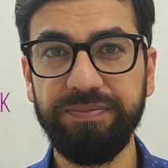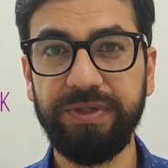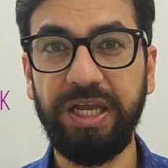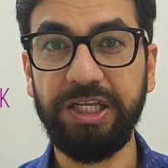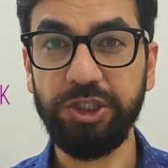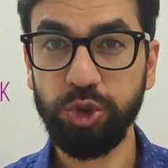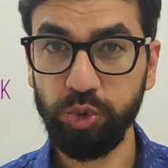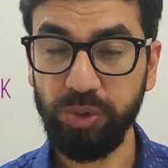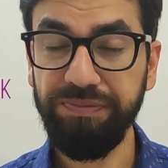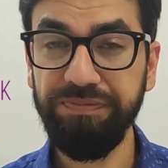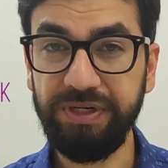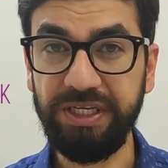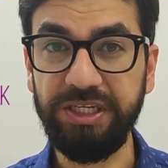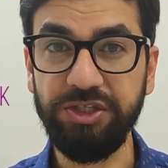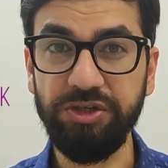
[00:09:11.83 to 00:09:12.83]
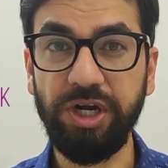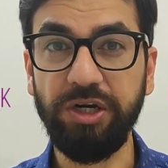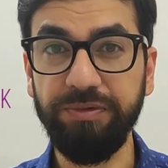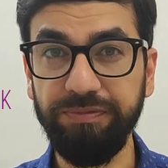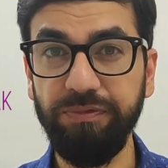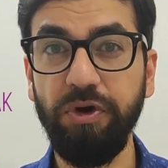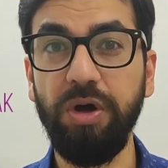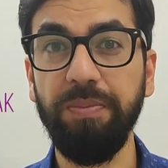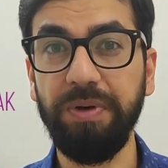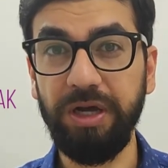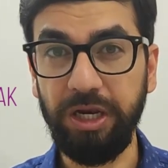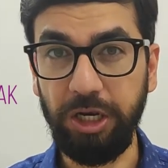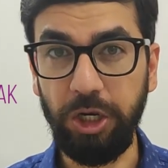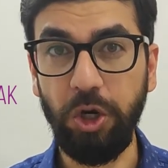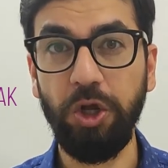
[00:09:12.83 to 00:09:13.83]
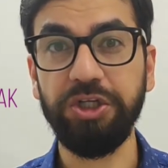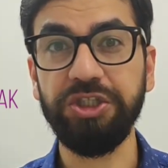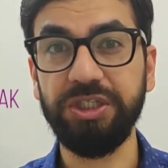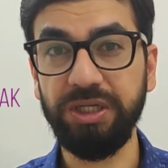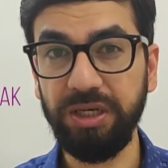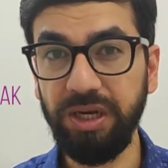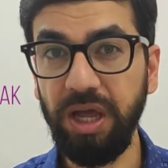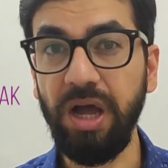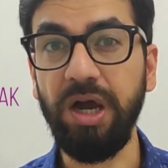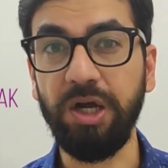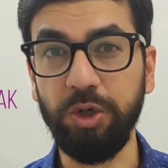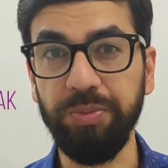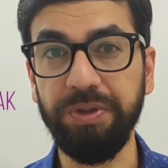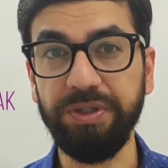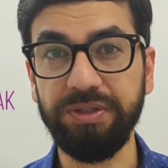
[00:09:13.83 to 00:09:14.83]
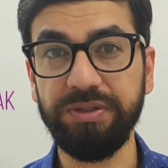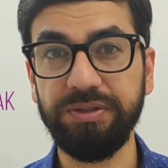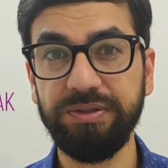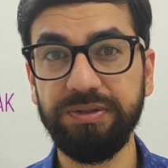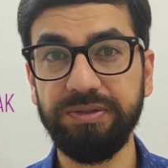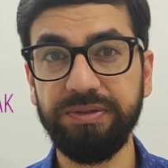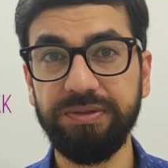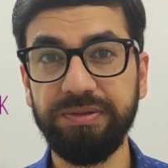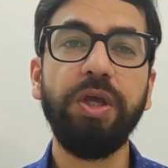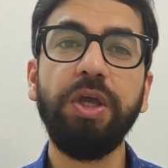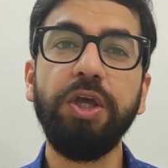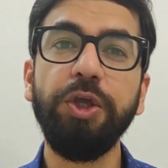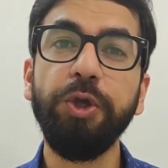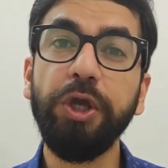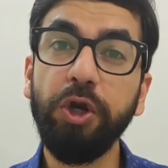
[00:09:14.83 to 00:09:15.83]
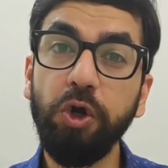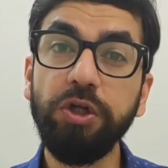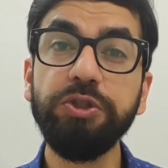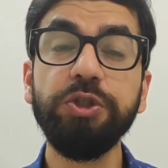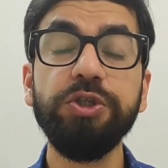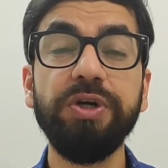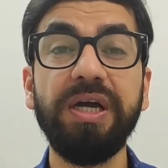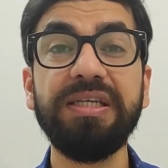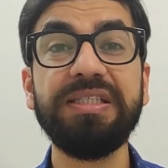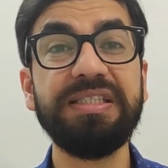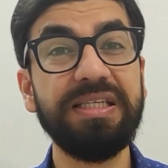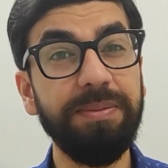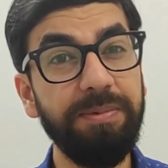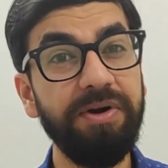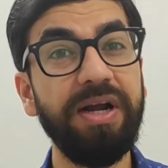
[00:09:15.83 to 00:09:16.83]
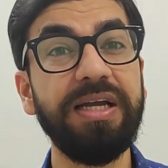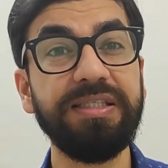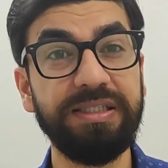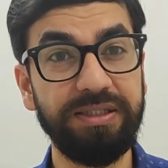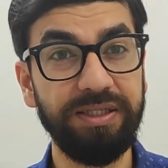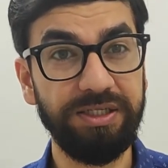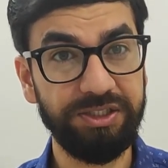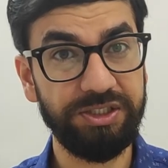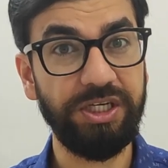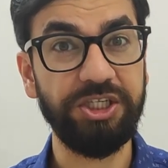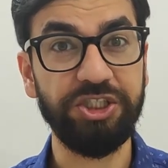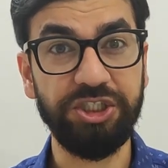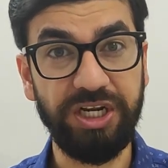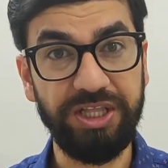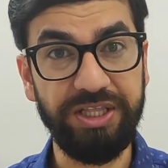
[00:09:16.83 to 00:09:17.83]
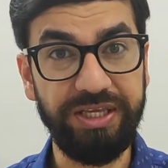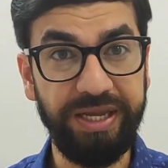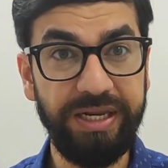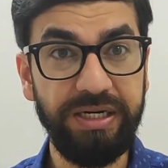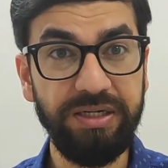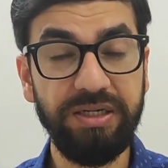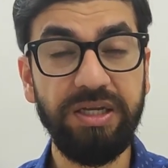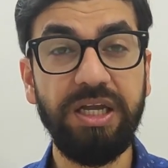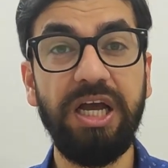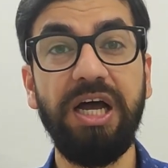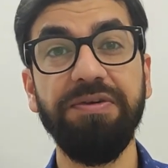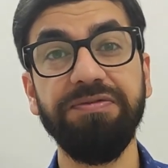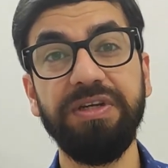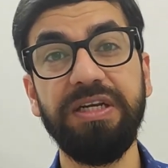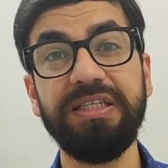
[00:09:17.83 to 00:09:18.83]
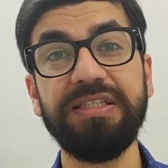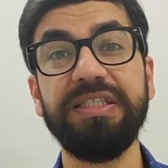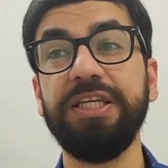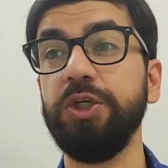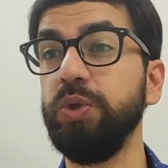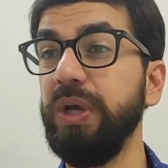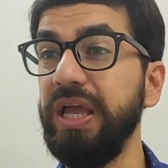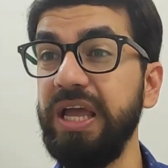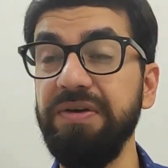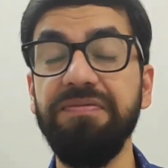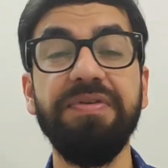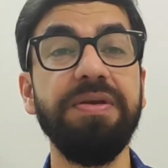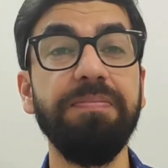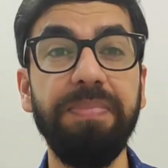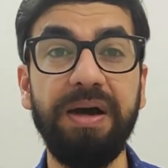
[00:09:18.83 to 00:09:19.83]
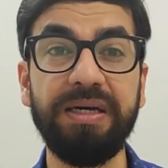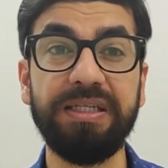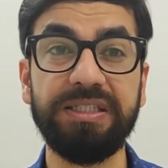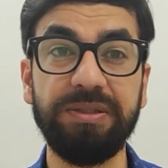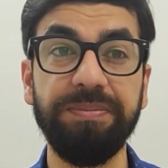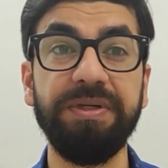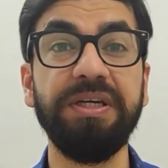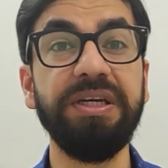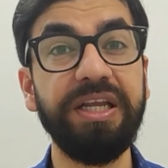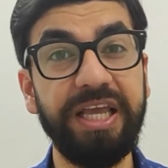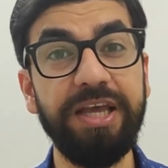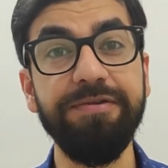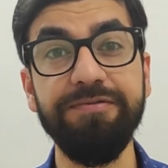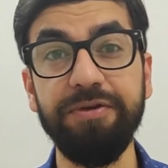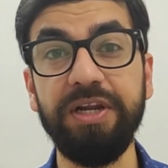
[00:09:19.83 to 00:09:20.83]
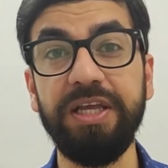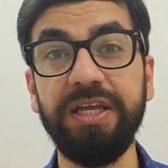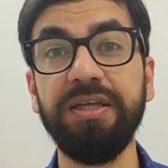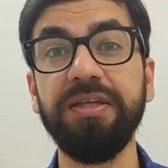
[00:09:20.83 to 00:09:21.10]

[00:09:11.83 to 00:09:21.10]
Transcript: and swiftly try to form a logical argument. You can also try summarizing the discussion at the end after listening to every participant carefully.